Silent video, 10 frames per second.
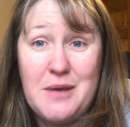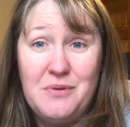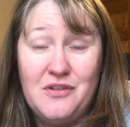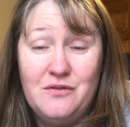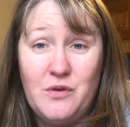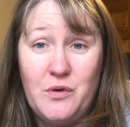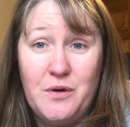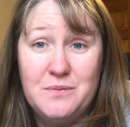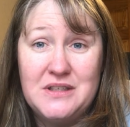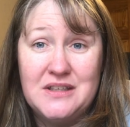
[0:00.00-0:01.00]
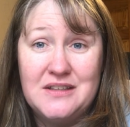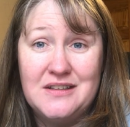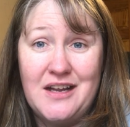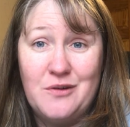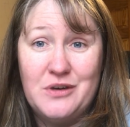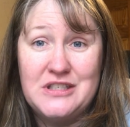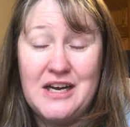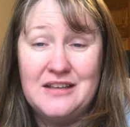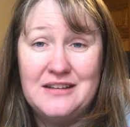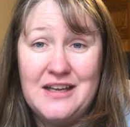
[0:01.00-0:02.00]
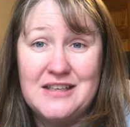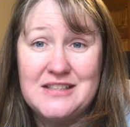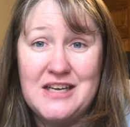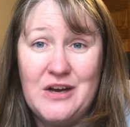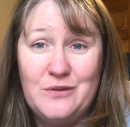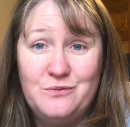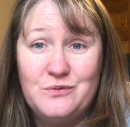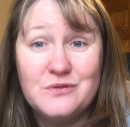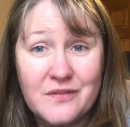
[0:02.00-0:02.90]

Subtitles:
keep us informed and reach out and let us know.